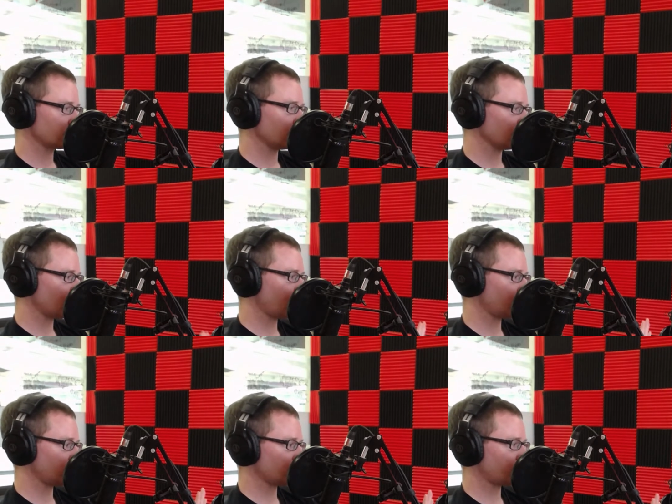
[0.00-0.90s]
So
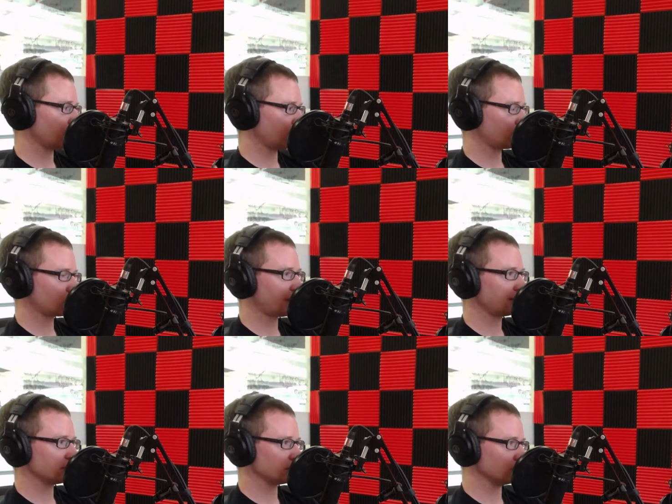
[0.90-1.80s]
what you're
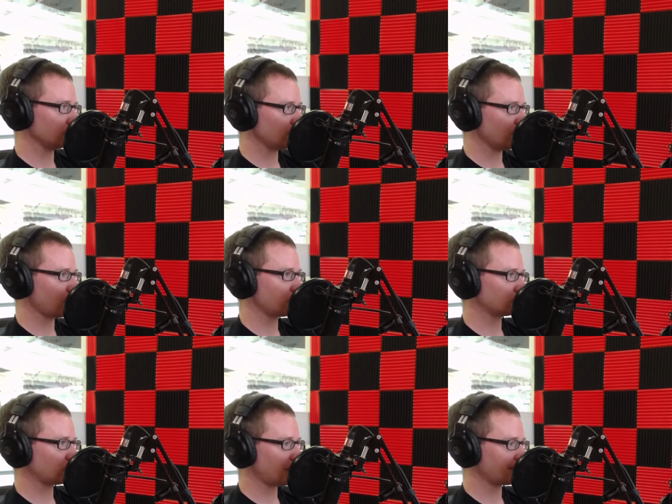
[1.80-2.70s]
trying to do with
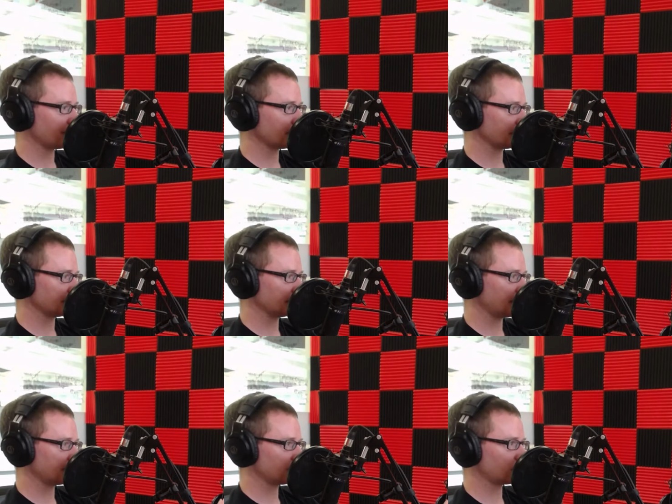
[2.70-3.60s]
almost all
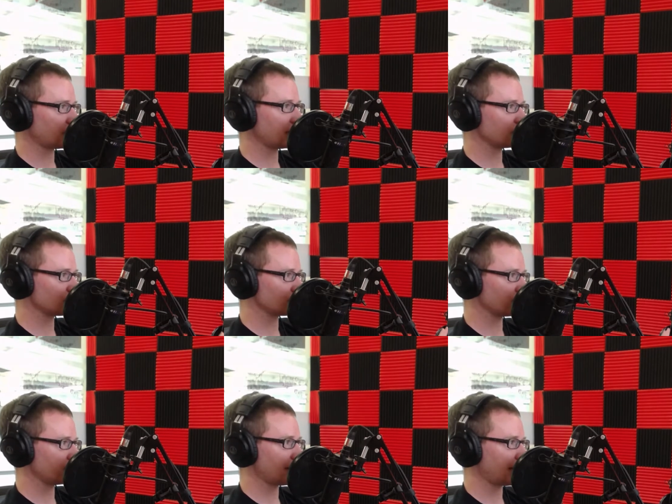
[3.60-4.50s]
advertising is to change
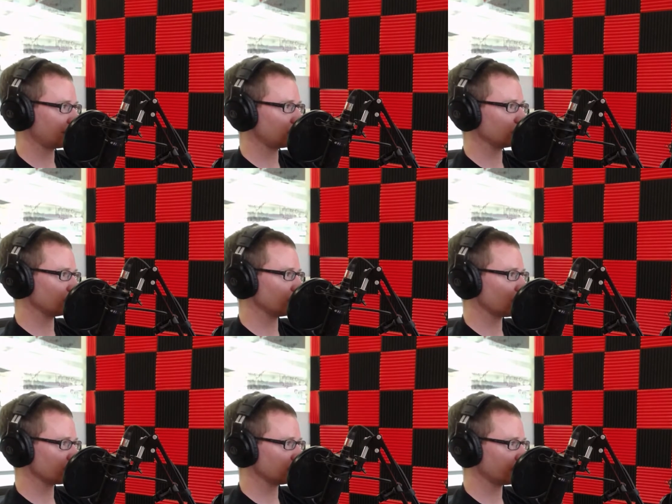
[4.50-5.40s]
that attitude or
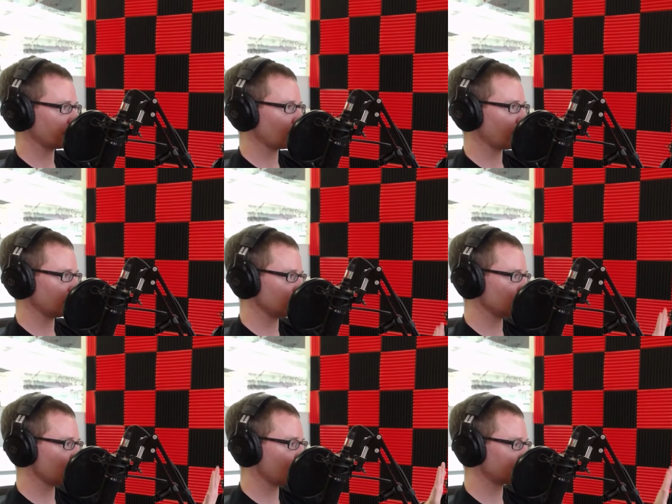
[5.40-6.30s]
emotion in some way.
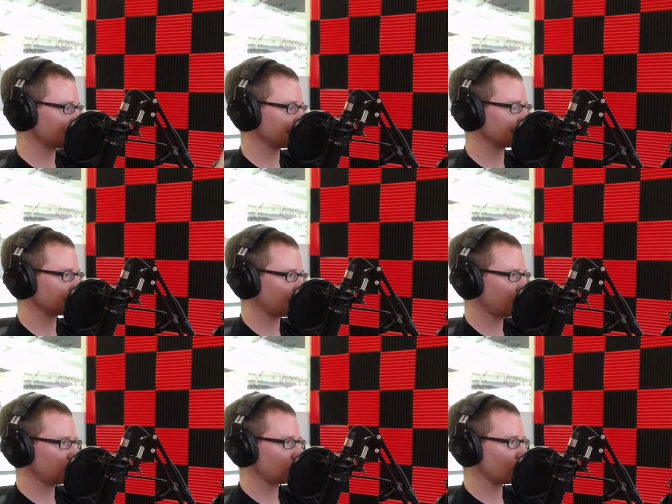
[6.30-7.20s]
You know what it is
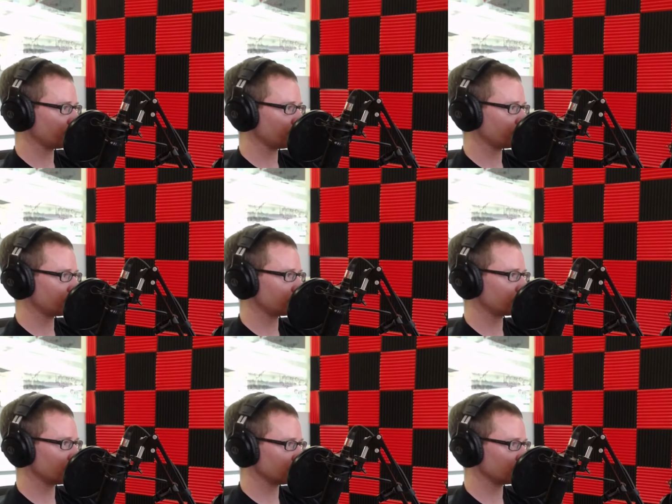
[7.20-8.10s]
today, you know what you want to
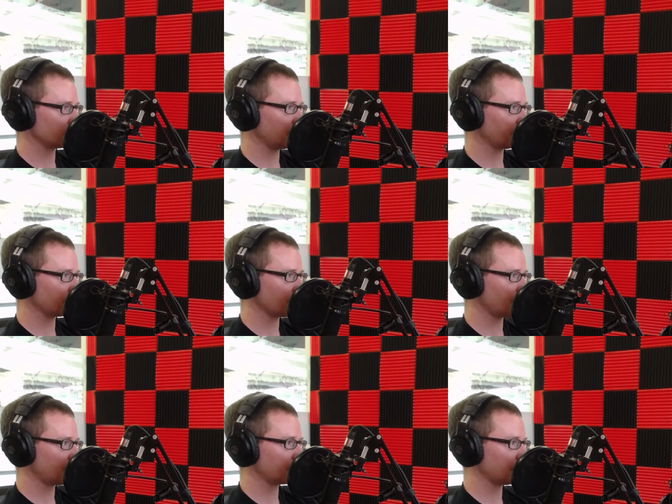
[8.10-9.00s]
change it to be. So it
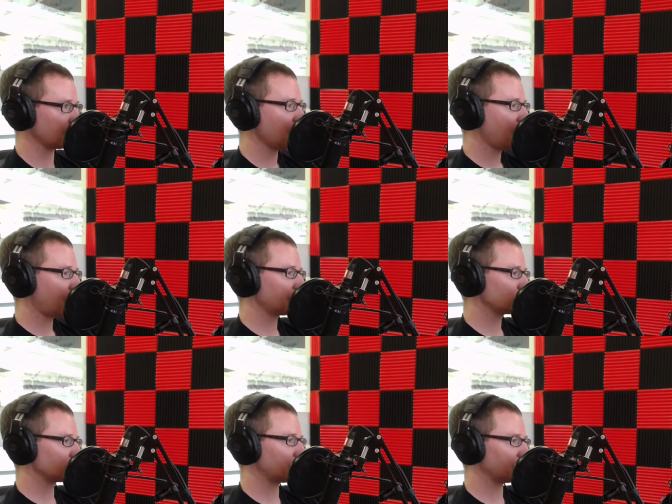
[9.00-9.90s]
might be, I
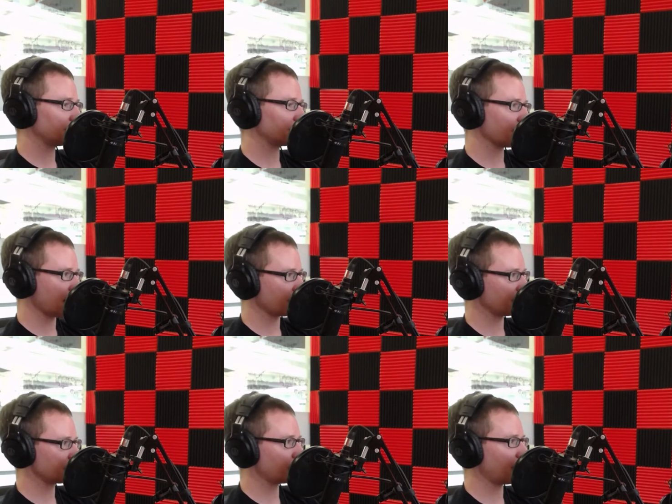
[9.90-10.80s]
don't believe that
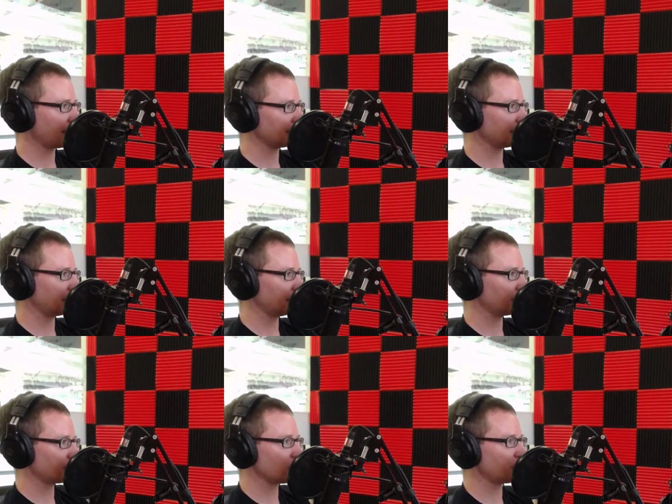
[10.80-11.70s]
this brand
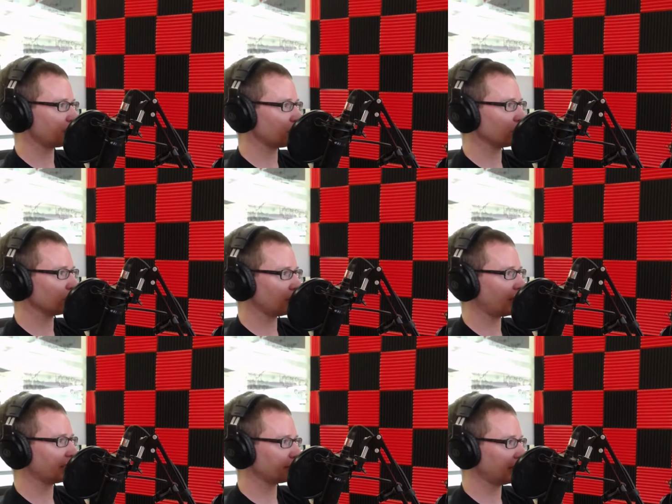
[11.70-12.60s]
is for people
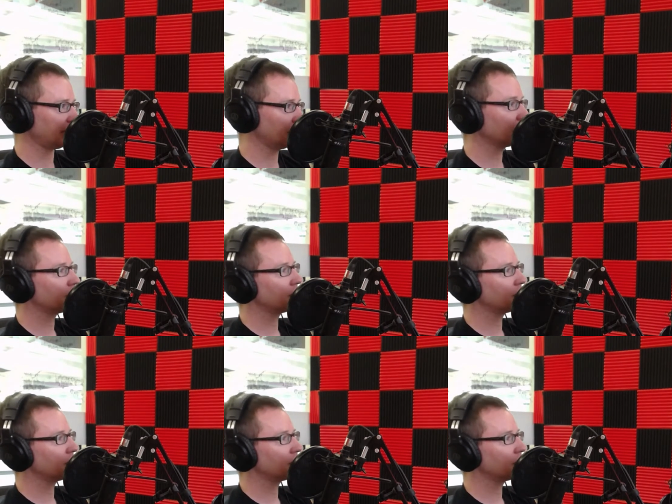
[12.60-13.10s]
like me.